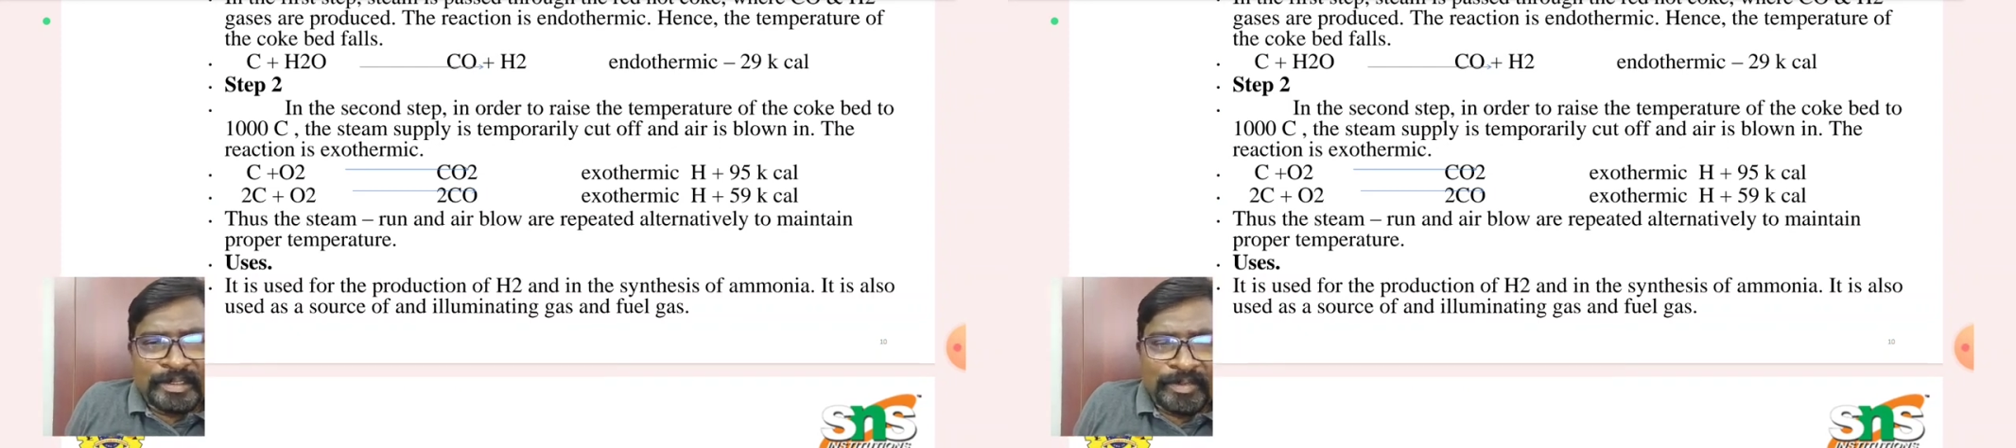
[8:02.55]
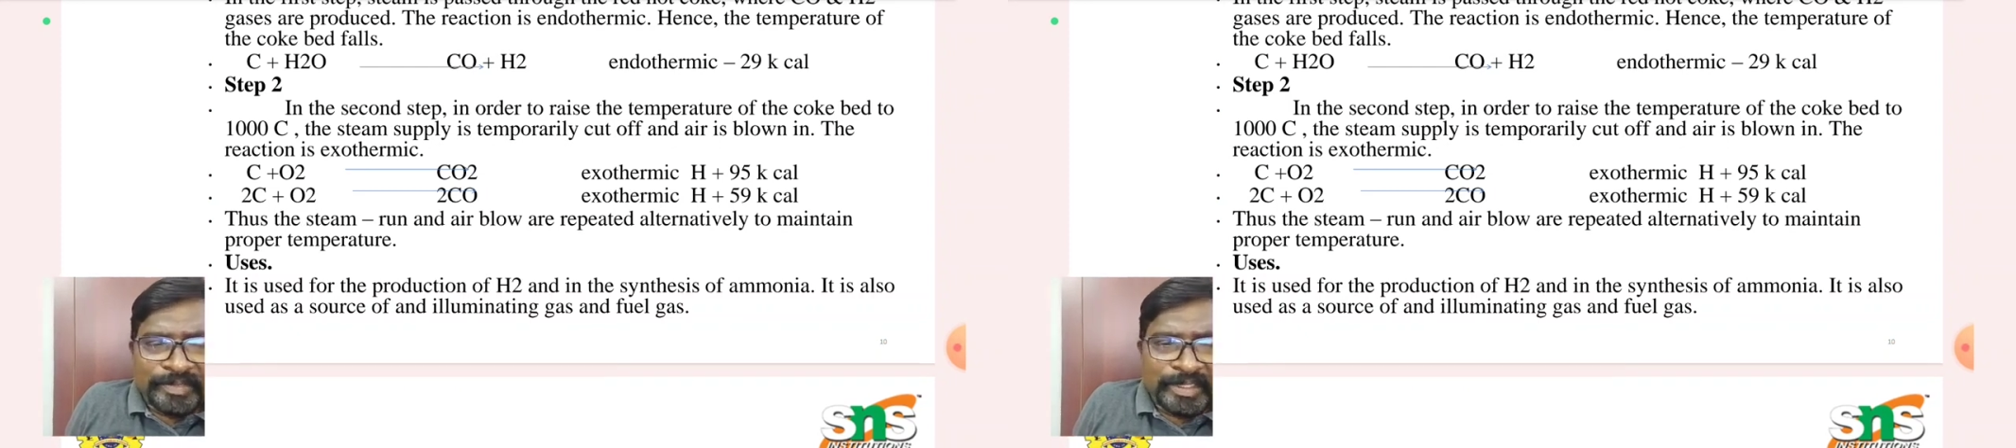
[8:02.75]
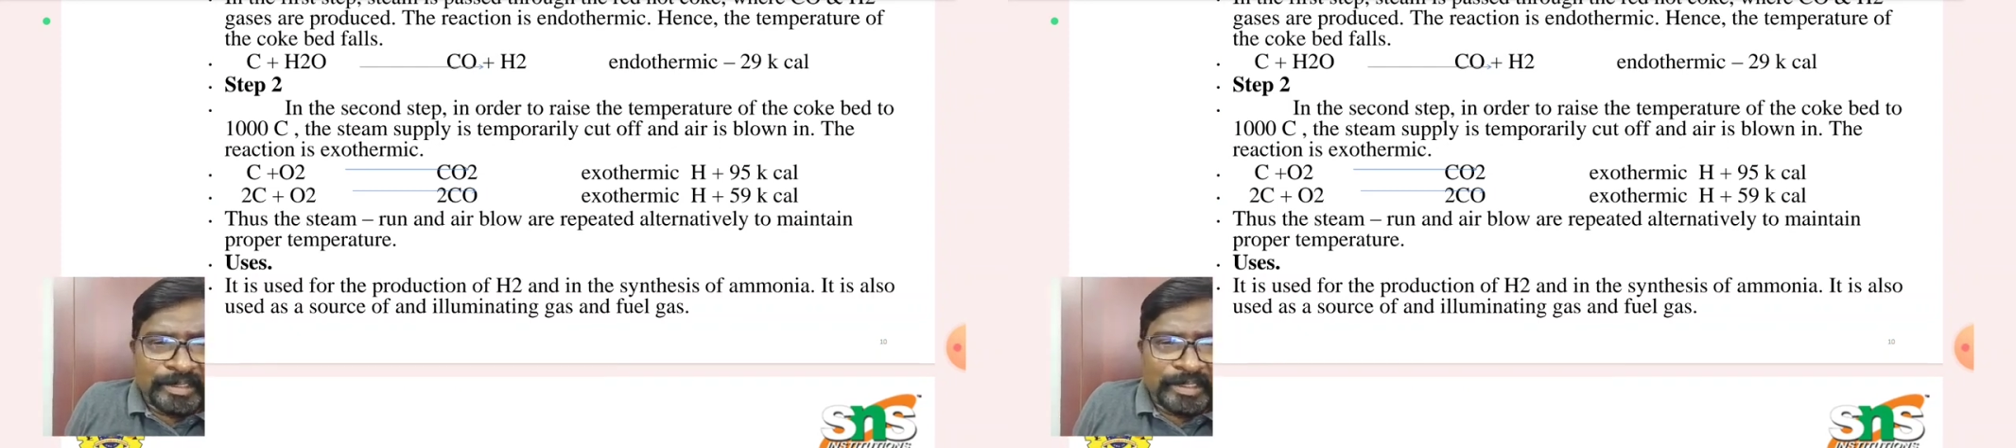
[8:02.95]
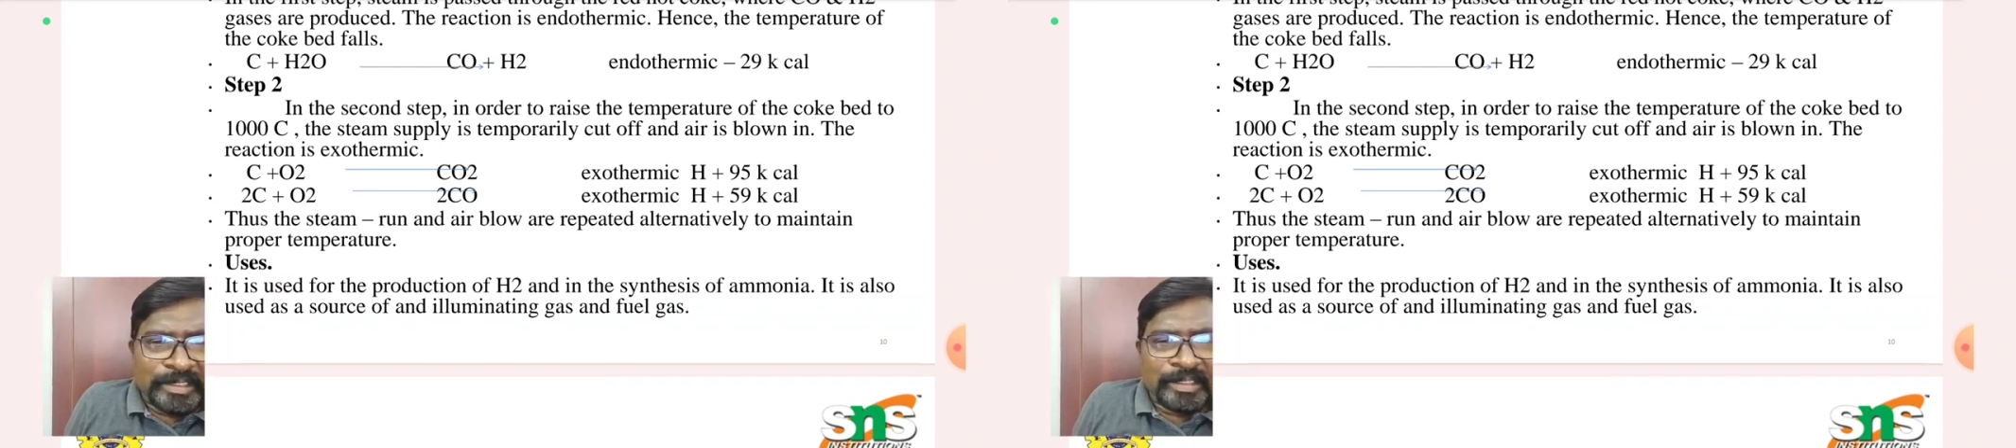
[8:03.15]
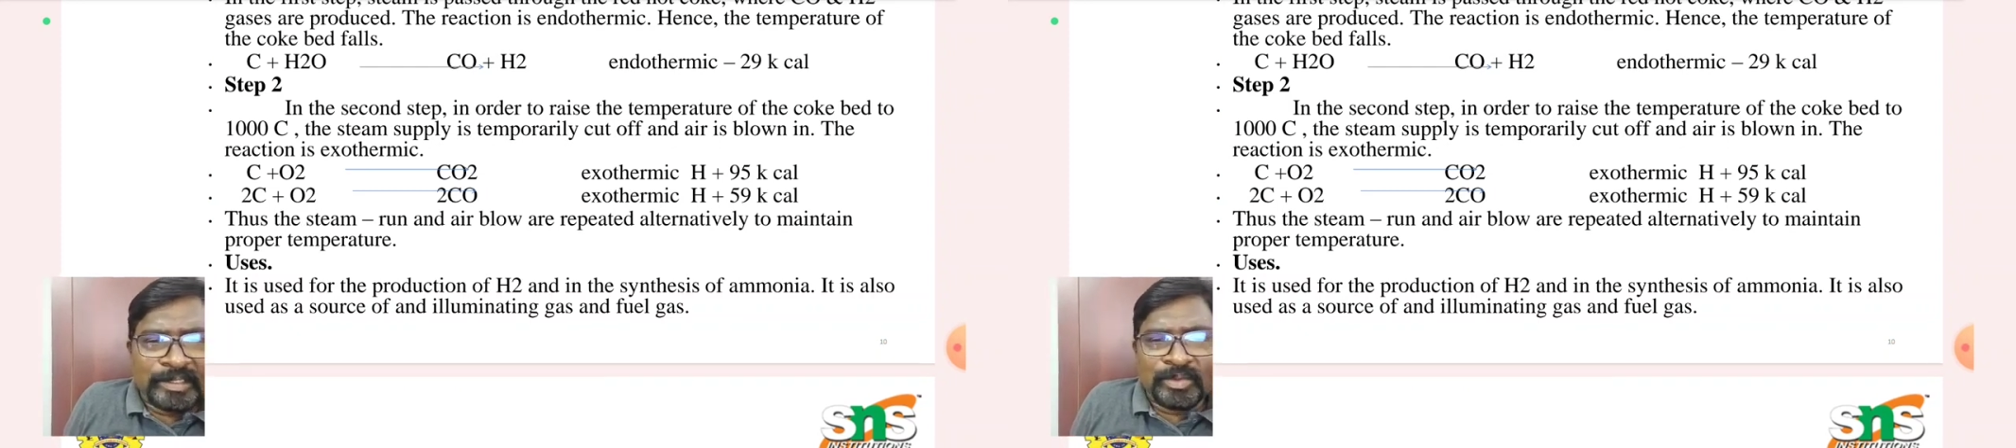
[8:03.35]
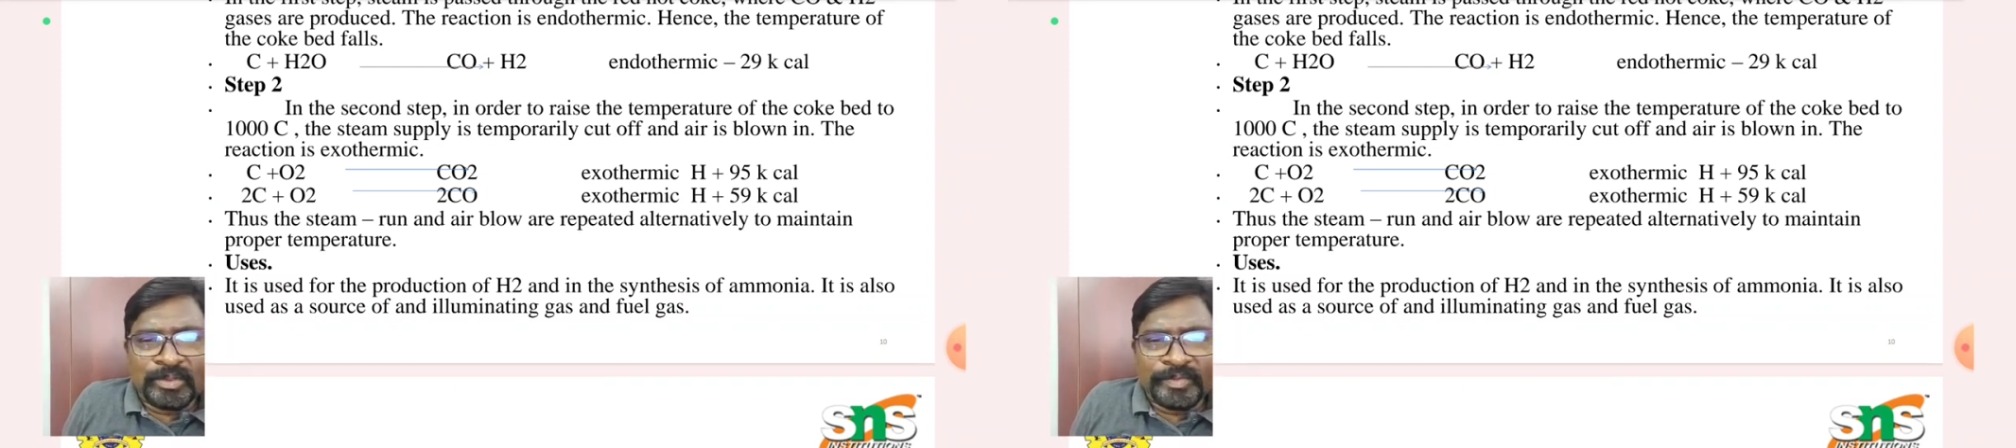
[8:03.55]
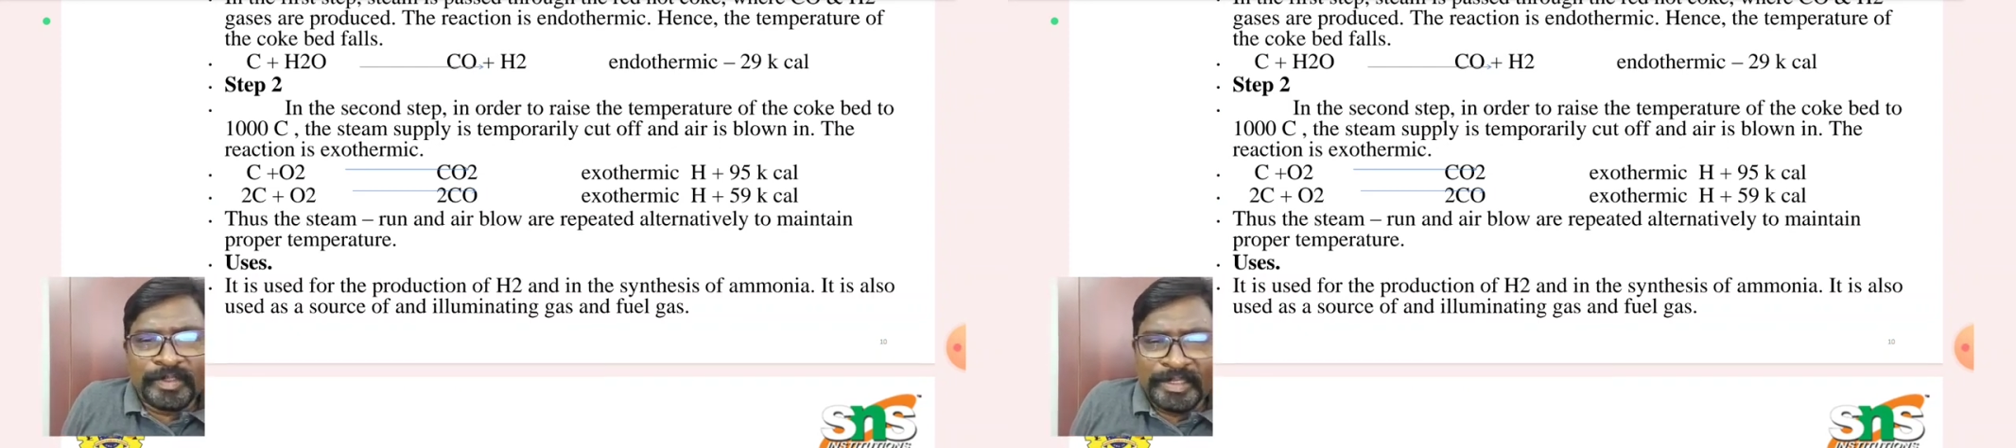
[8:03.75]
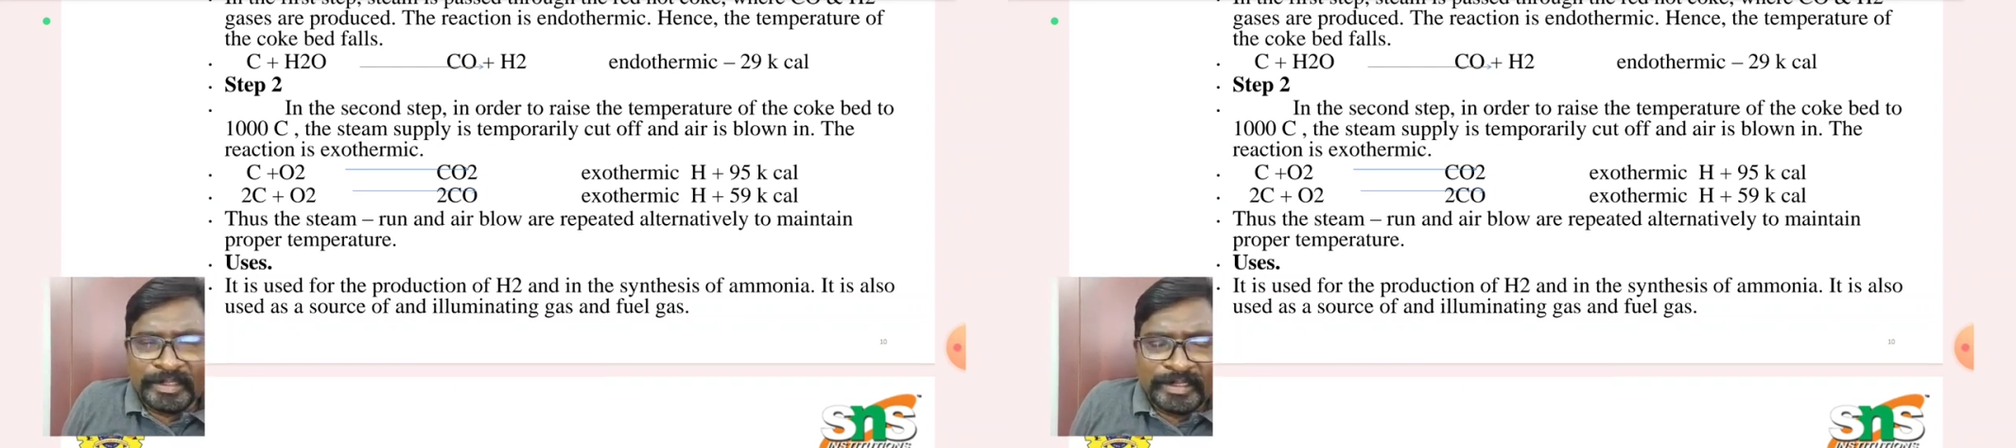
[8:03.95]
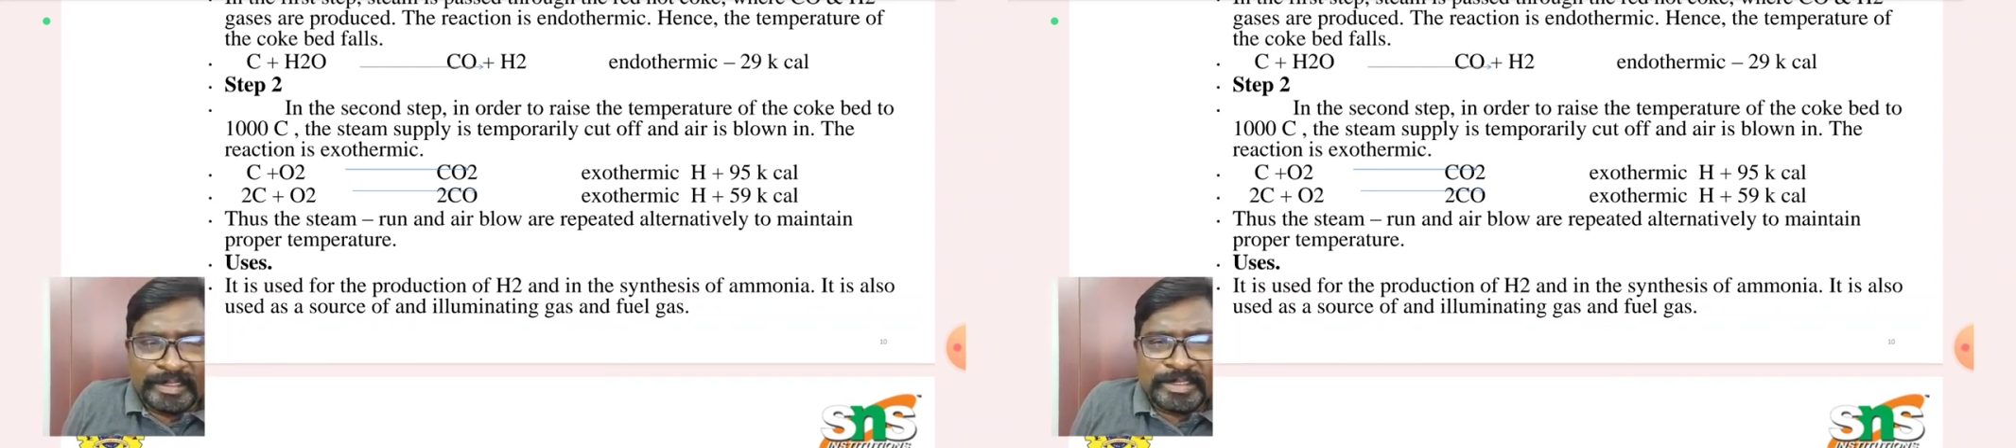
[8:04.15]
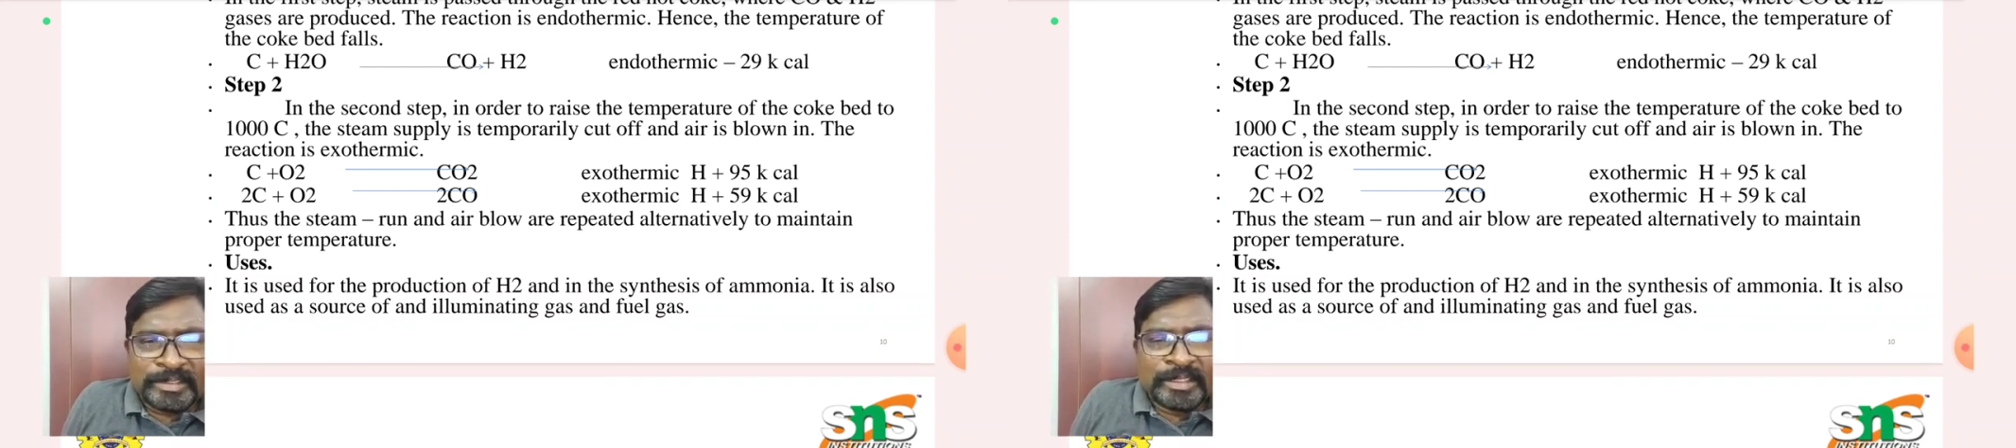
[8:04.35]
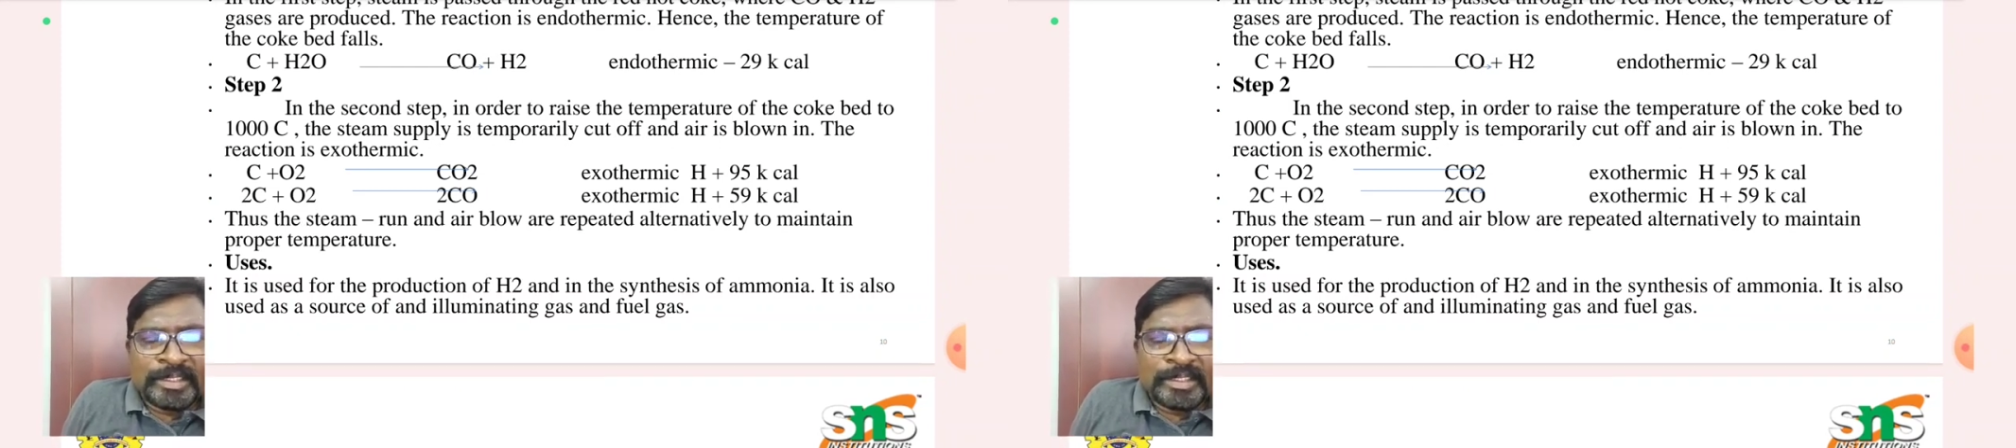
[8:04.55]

of the red hot coke will be increased.